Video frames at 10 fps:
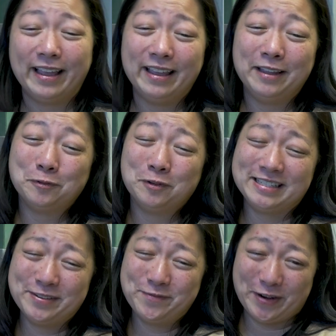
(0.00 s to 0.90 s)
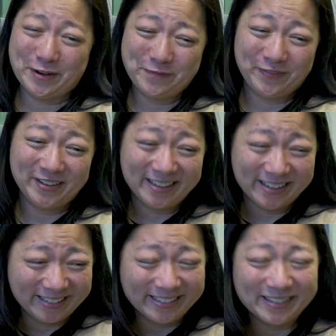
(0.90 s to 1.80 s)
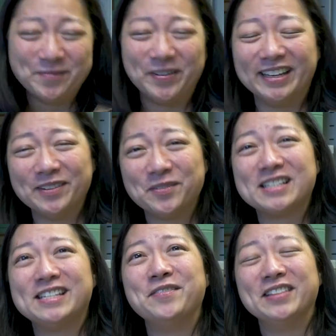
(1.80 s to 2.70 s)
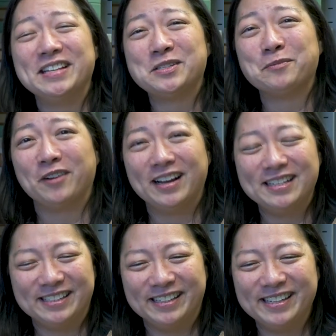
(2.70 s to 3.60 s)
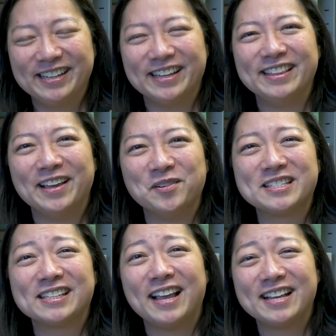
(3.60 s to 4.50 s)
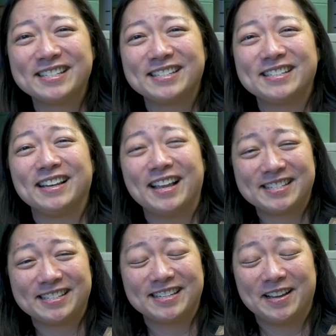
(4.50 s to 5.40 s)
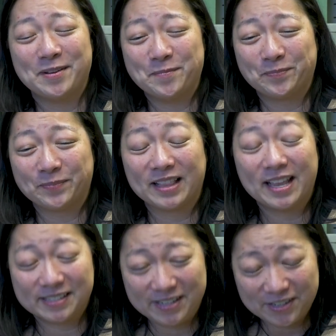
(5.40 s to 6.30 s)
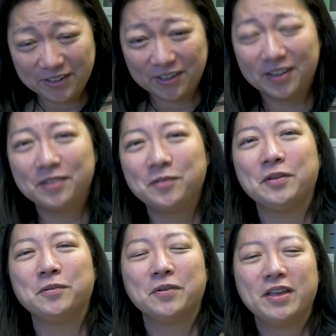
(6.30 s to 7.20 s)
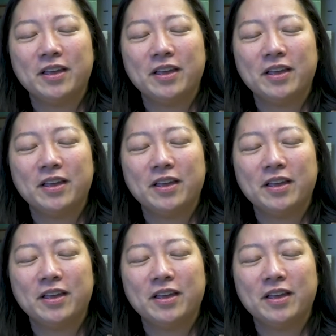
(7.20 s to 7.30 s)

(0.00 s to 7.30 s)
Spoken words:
It wasn't very fun, but it was definitely surprising, and that was last year. We